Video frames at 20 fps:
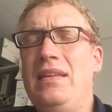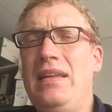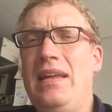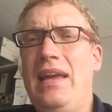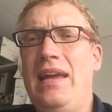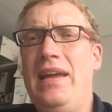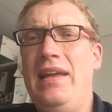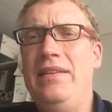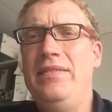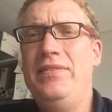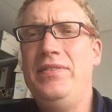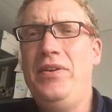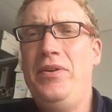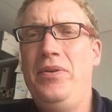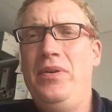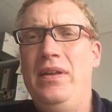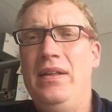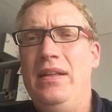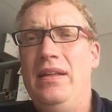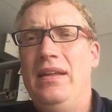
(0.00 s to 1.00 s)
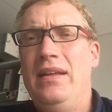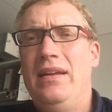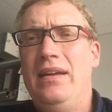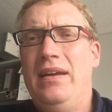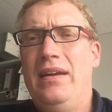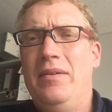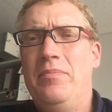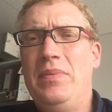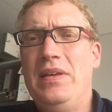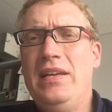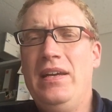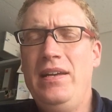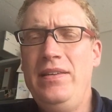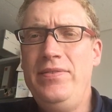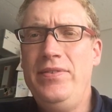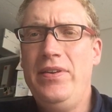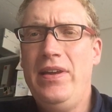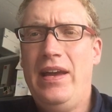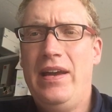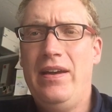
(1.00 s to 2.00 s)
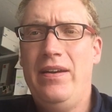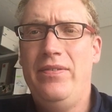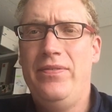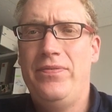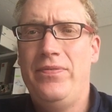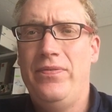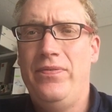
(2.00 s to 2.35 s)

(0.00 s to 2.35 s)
And so because you have